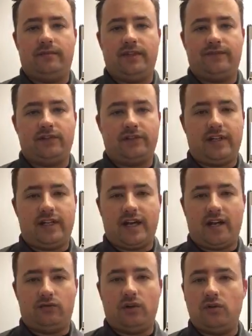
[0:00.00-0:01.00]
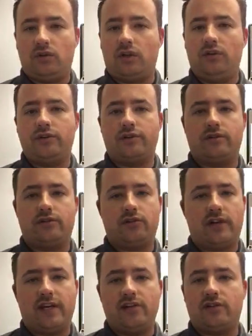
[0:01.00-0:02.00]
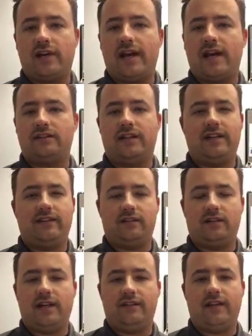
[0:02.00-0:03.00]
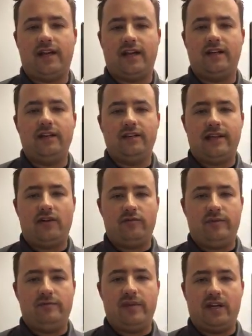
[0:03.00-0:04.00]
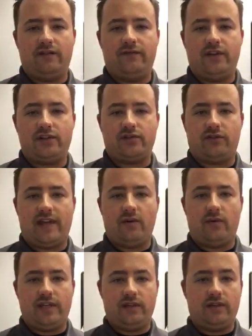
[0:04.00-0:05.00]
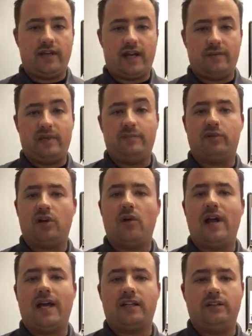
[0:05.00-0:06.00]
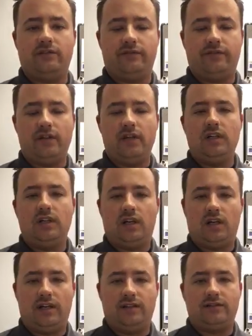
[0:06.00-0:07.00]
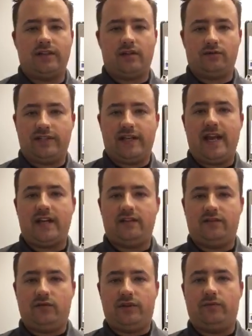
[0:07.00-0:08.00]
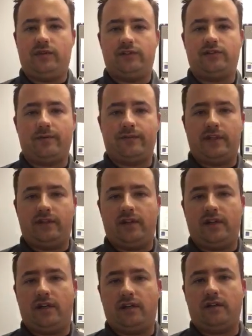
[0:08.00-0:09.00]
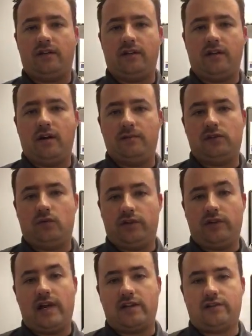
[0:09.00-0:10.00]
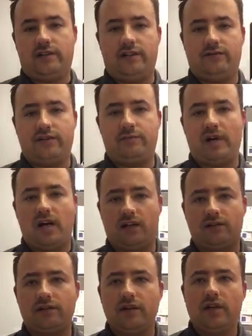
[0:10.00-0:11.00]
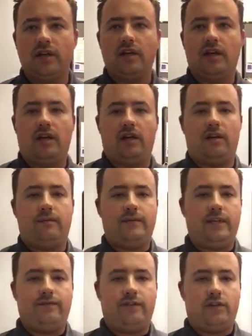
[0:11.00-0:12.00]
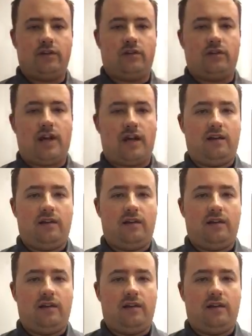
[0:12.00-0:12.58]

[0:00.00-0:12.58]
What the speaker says: if there's any kind of road closures, train tracks, anything like that, that would be beneficial. That way you can kind of be proactive instead of reactive when something comes and when you're actually in response. If you're